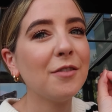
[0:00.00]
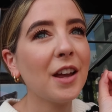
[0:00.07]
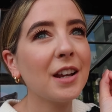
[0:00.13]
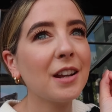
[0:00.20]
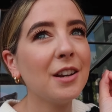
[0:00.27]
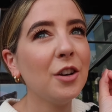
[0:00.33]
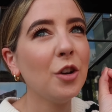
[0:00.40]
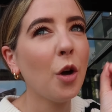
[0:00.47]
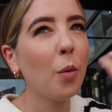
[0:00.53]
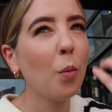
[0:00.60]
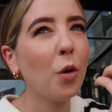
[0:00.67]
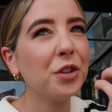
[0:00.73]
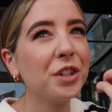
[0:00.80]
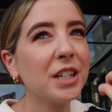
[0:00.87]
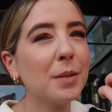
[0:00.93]
like not
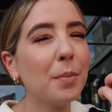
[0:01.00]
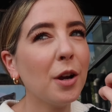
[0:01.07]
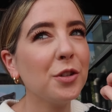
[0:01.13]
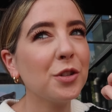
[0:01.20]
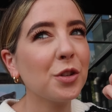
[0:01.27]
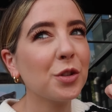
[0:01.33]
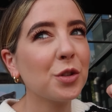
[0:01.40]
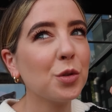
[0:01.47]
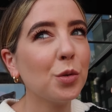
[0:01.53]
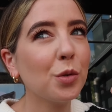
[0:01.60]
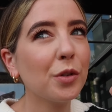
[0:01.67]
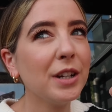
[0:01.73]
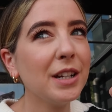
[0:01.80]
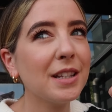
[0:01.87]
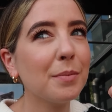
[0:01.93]
wanting to post on
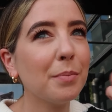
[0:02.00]
stories